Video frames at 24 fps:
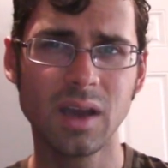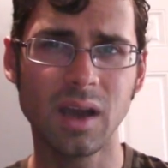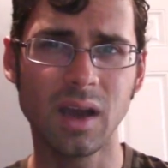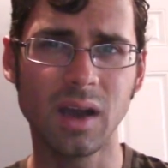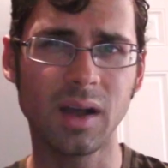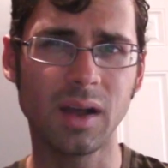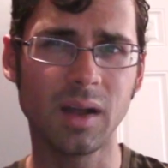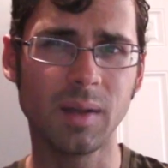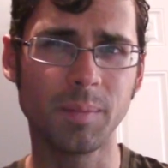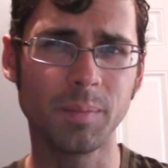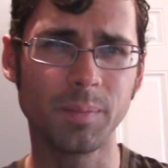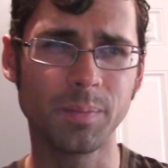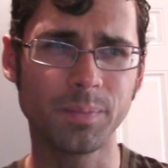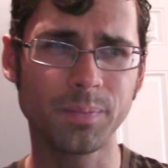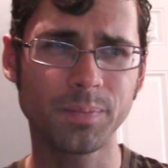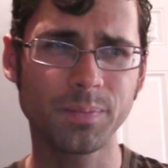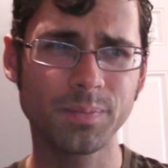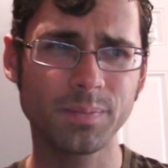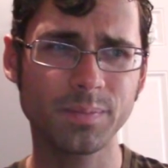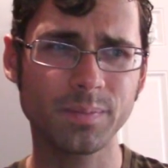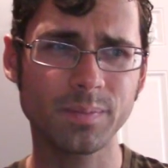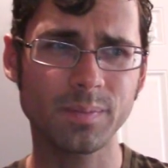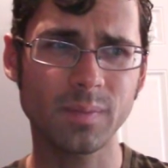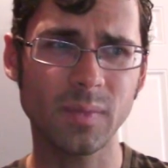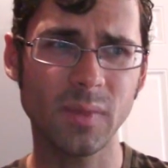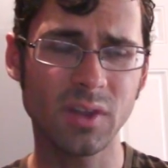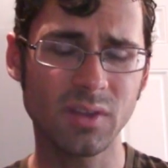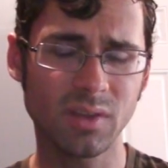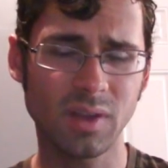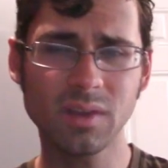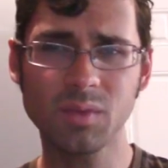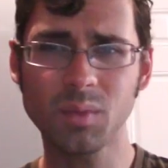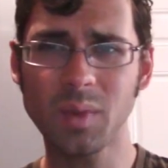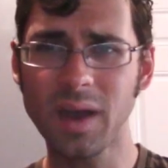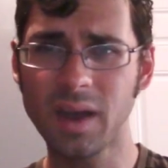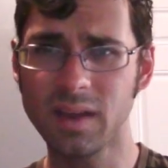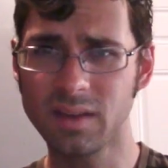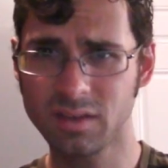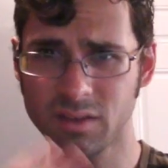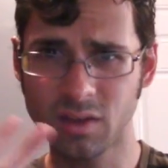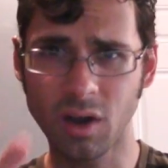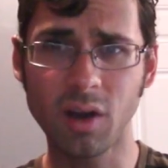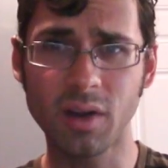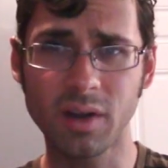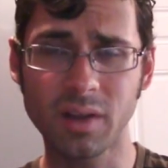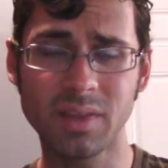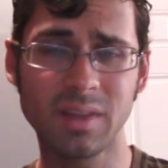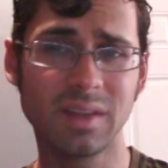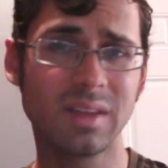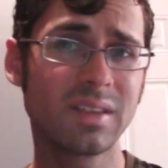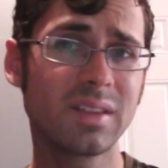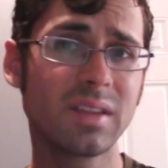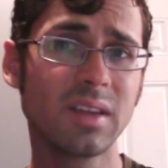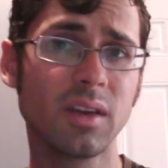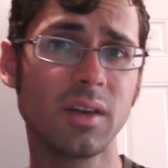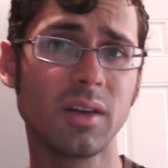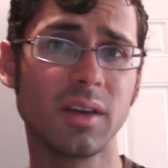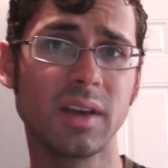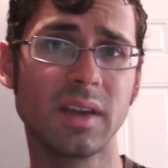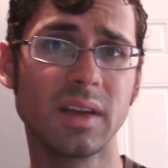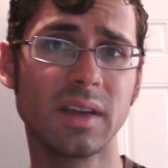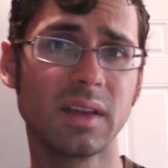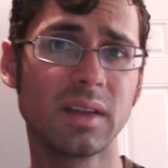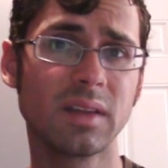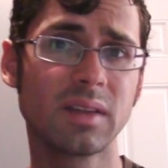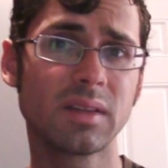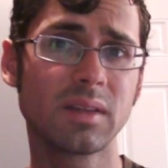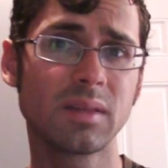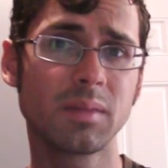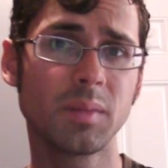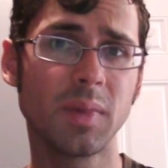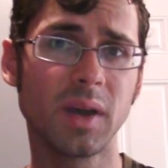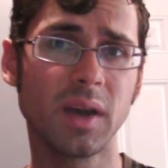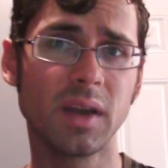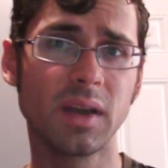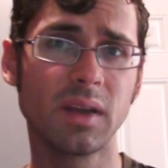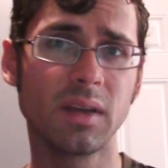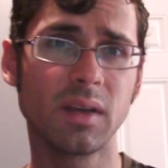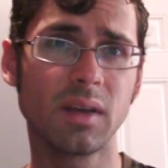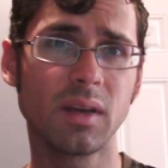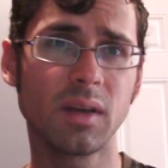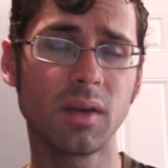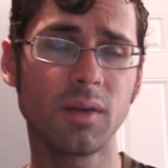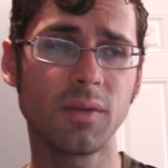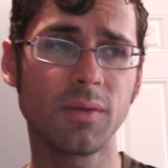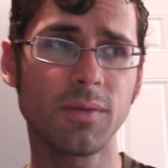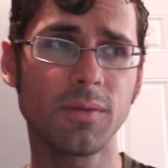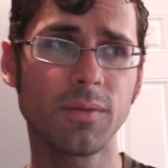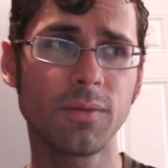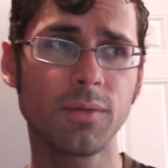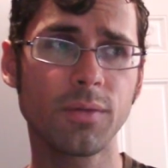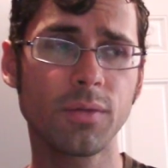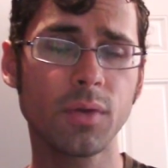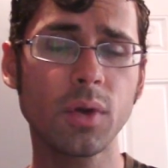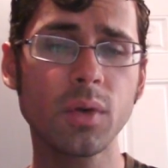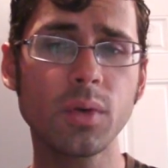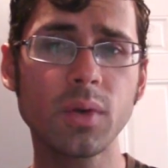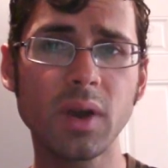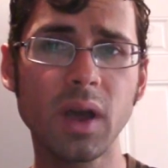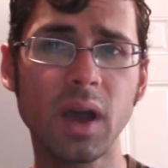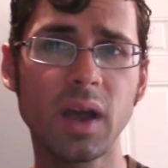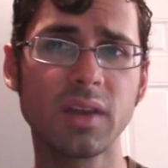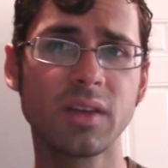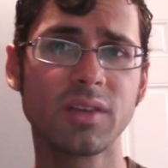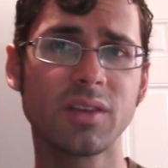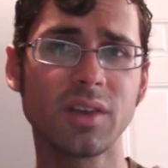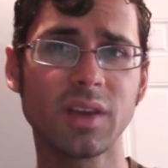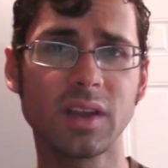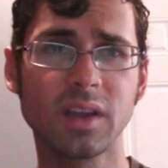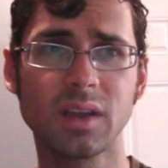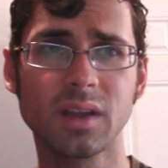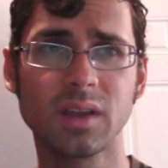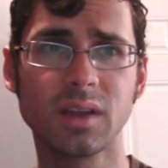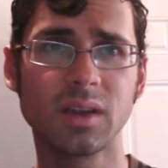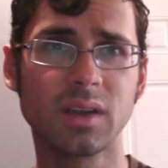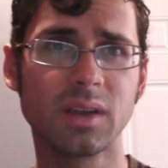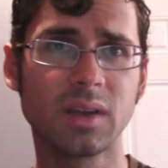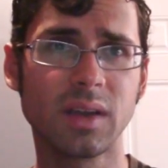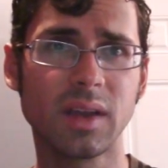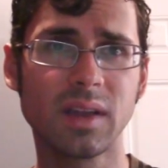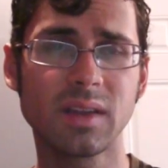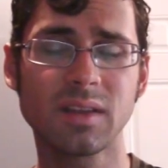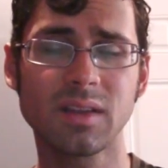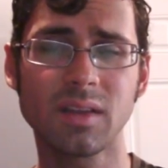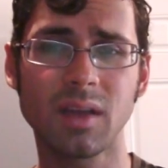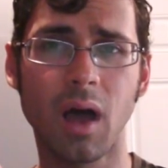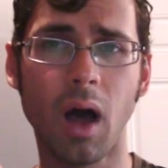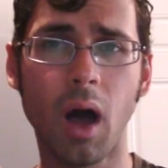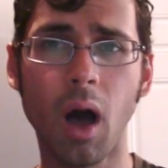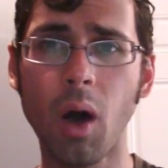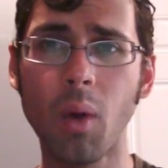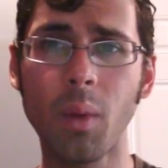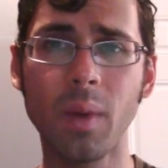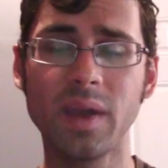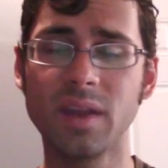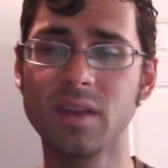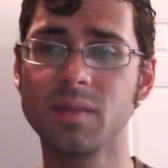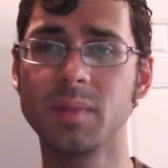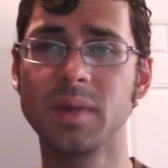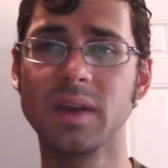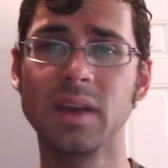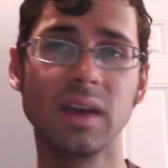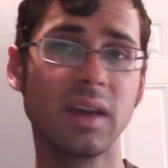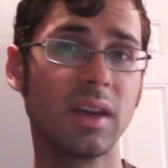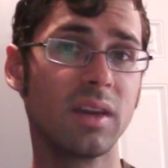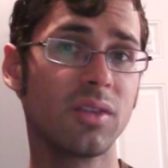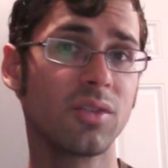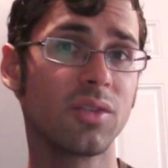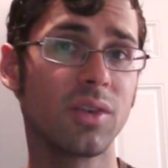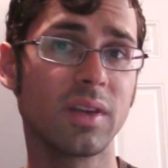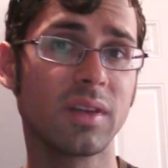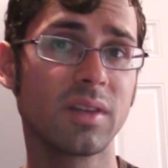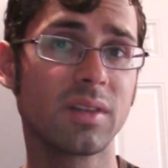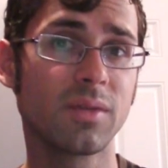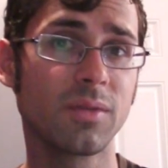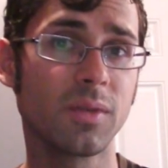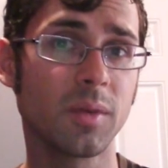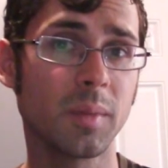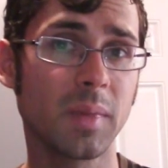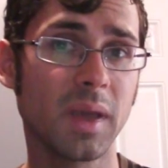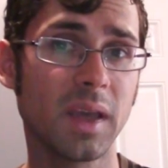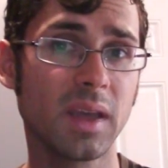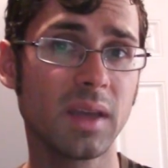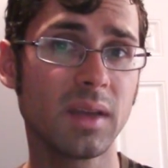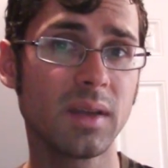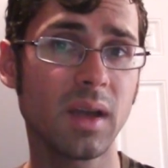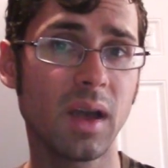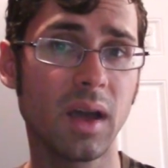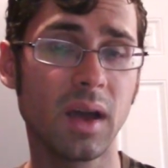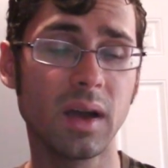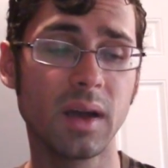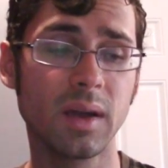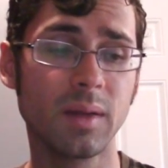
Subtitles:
So that's why I started the series. But you know, fruit hunting has always been an interest for me.